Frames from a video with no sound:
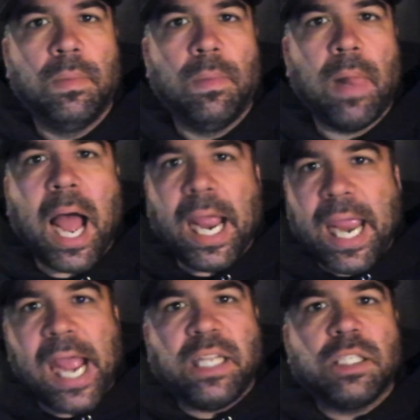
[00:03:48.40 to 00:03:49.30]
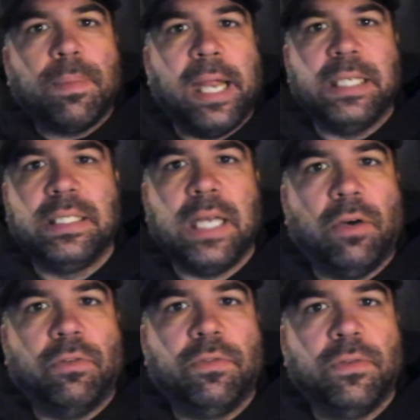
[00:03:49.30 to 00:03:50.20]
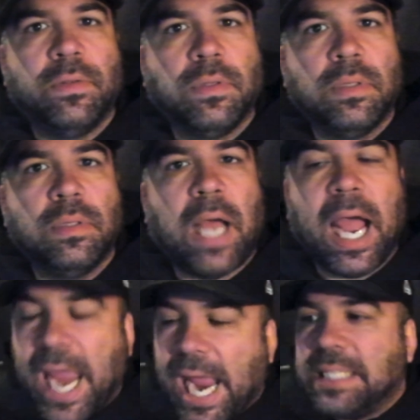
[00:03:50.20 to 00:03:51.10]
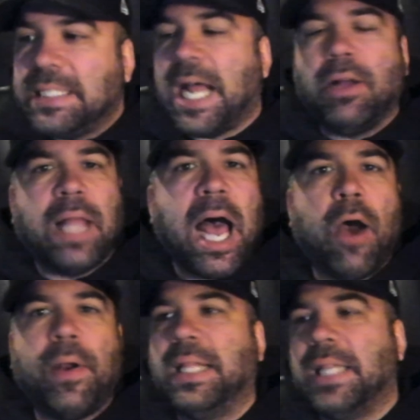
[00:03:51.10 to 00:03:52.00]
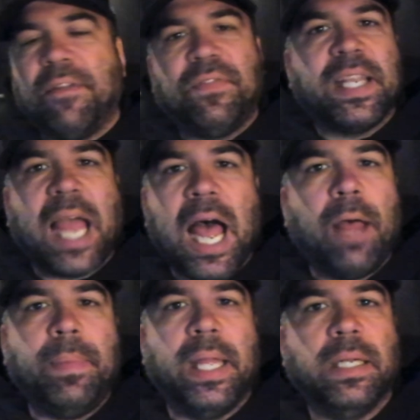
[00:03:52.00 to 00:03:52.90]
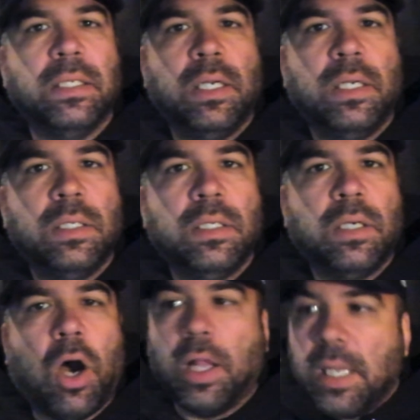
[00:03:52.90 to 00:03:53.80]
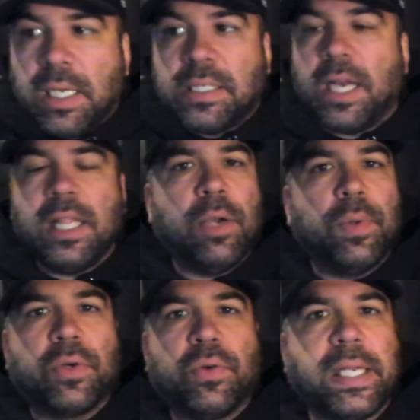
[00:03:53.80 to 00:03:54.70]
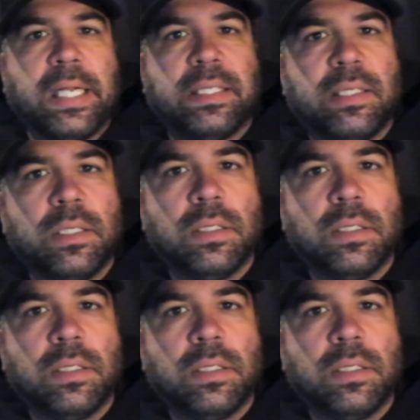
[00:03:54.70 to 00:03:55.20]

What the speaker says: I asked myself, I asked out loud, I left the comment. All of a sudden there were crickets.